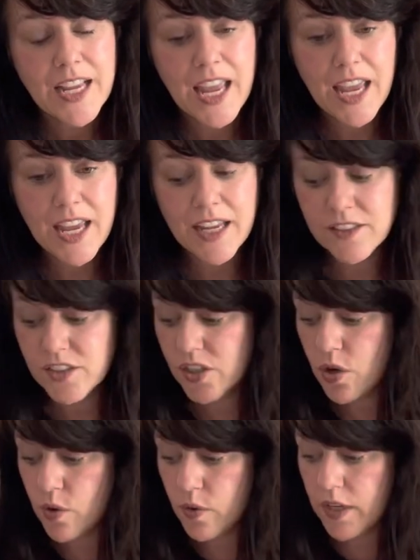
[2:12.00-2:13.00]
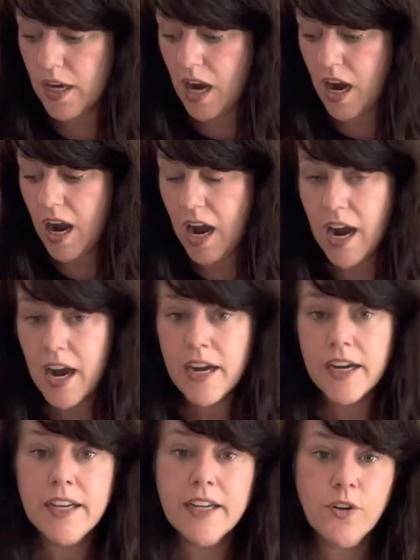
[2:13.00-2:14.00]
and so
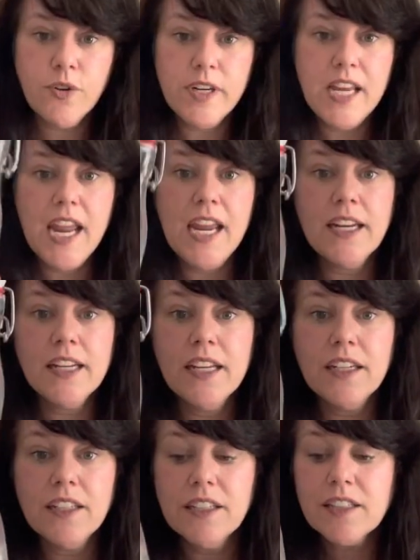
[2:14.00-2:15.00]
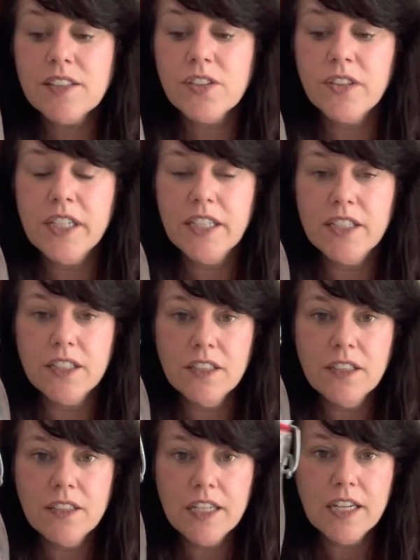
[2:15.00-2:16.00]
I create an elixir
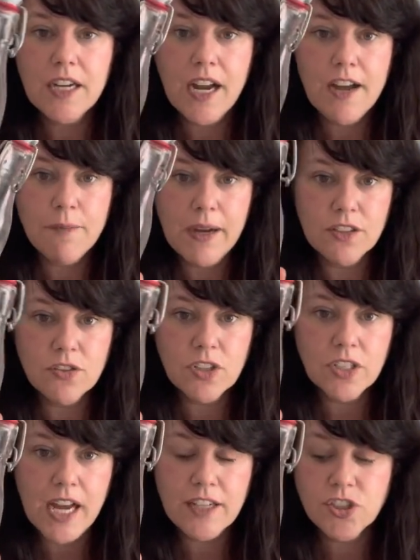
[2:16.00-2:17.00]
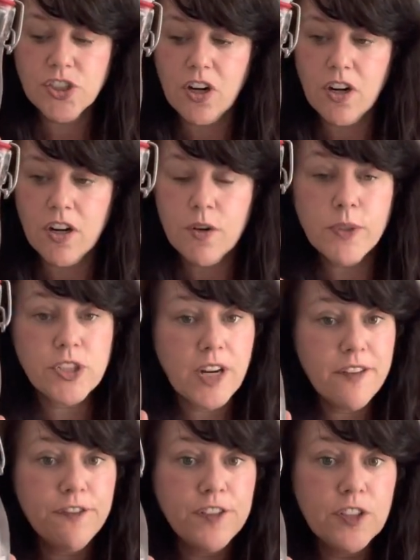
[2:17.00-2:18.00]
here. I have my little glass jar, which I
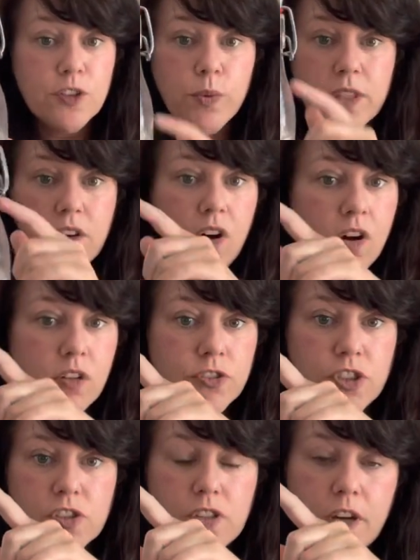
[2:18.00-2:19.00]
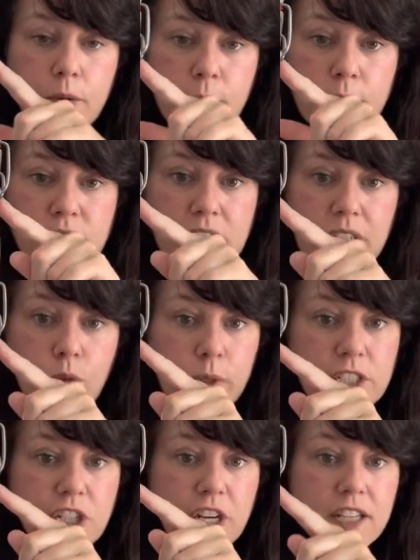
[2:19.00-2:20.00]
fill with all just 100%
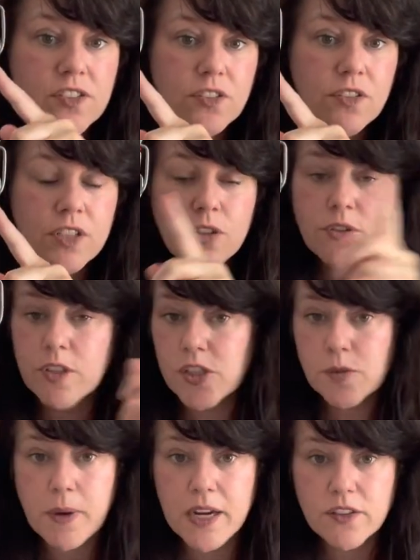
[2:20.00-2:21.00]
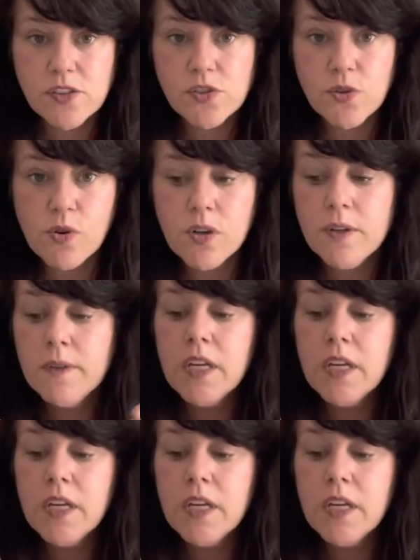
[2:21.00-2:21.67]
witch hazel that you can just buy at the store.